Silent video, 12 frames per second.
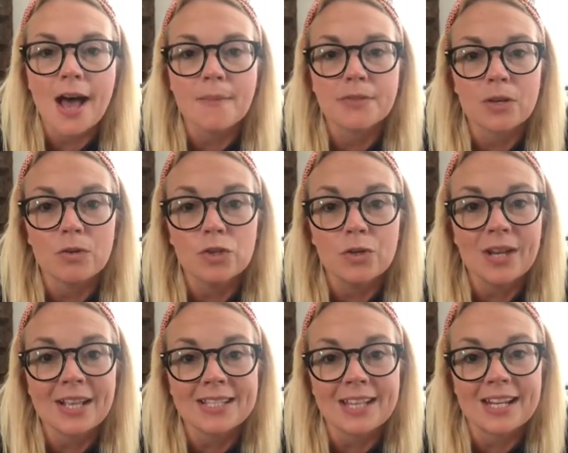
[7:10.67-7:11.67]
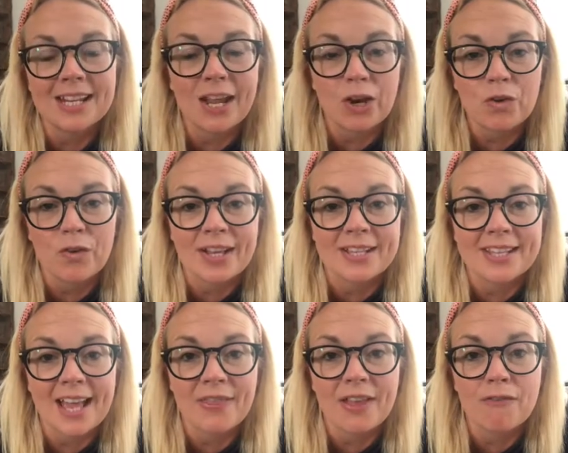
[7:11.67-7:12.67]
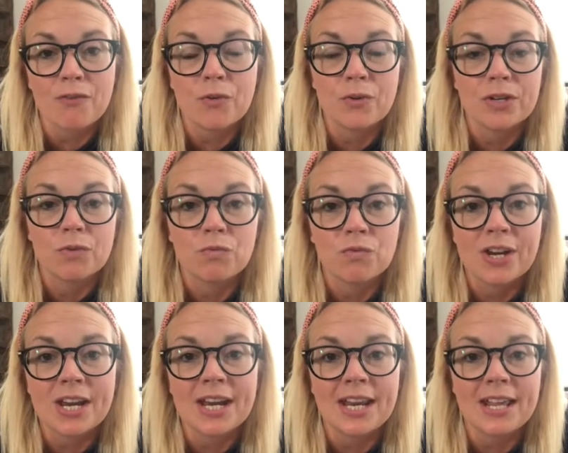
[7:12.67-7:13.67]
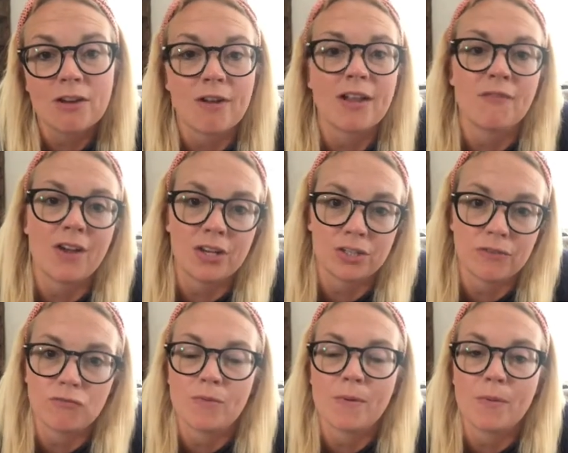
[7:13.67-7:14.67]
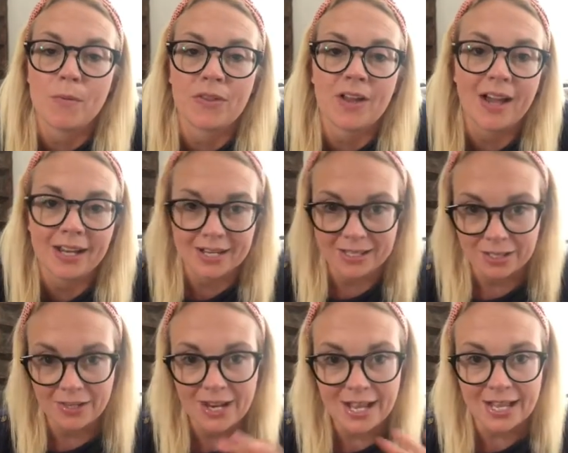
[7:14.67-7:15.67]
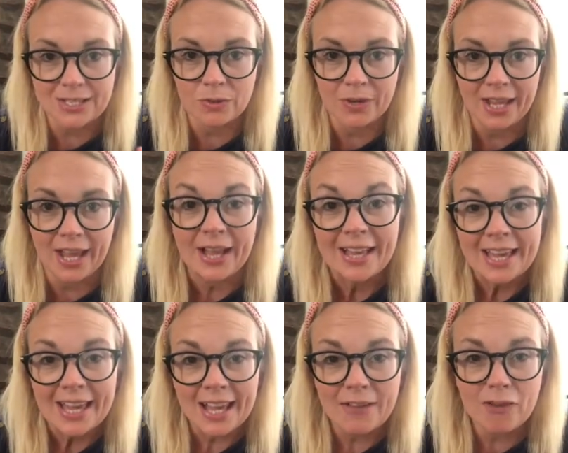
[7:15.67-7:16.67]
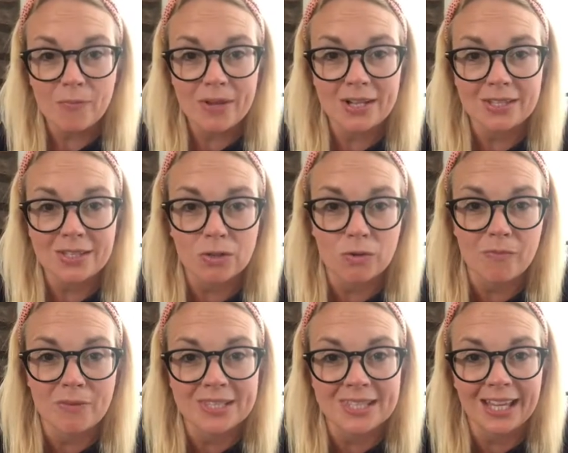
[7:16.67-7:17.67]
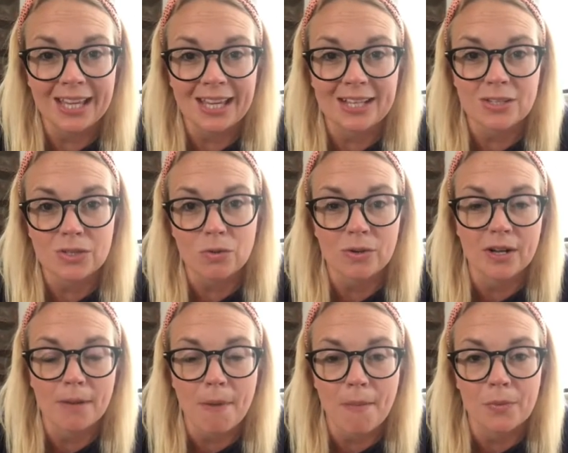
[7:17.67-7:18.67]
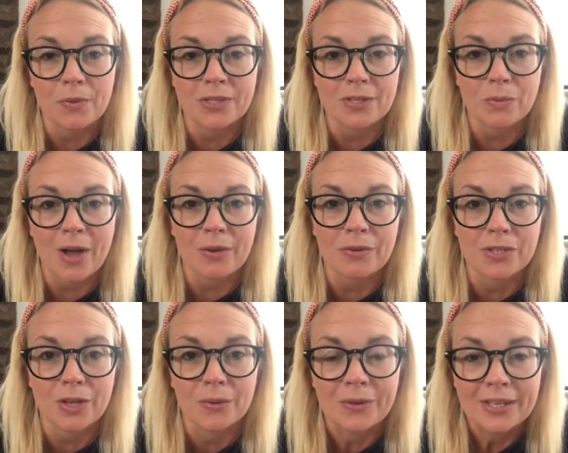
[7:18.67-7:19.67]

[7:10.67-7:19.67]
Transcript: So Julia, Sadie and Chris, and they've recorded a really great version of Treat People with Kindness. So the link is on here. If you've been in school, we've been singing it in school in our bubbles as well. So